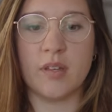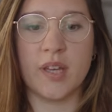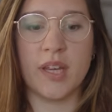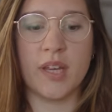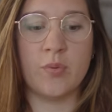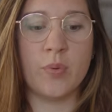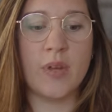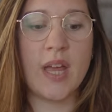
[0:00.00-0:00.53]

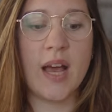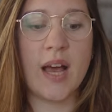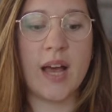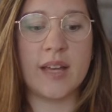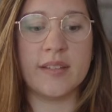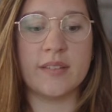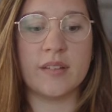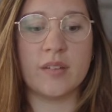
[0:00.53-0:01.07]
and we
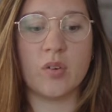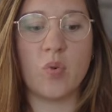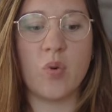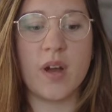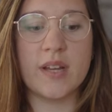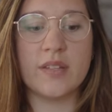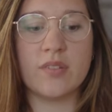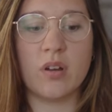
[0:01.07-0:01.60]
had
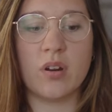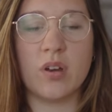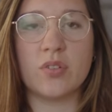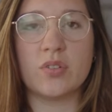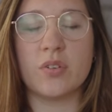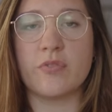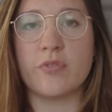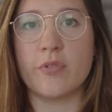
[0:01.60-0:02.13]
quite a
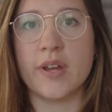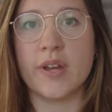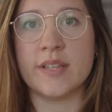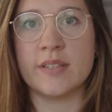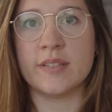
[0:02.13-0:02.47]
lot of red